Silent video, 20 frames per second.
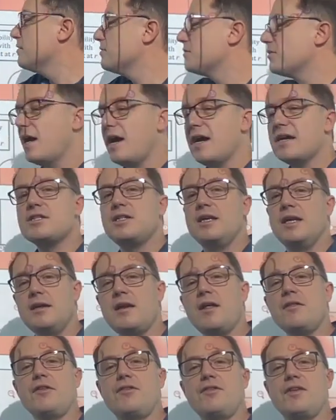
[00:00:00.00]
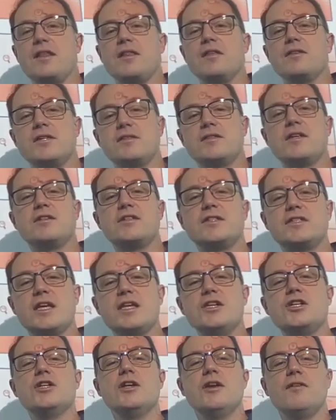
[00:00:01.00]
there's actually another thing. There's a
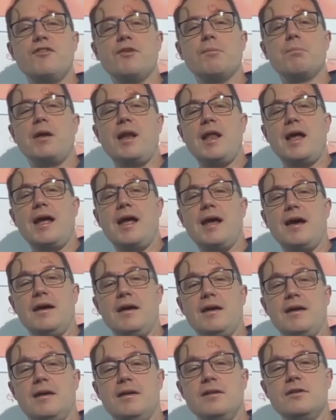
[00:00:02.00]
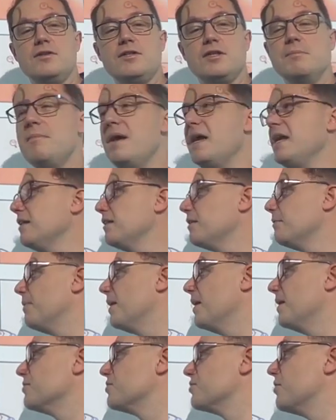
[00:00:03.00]
decision of the player to make the
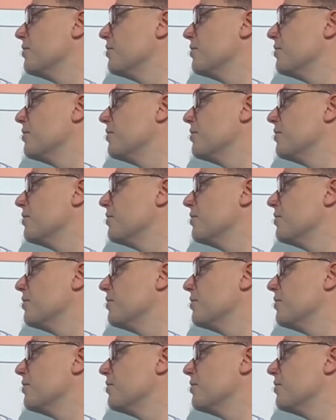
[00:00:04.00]
pass.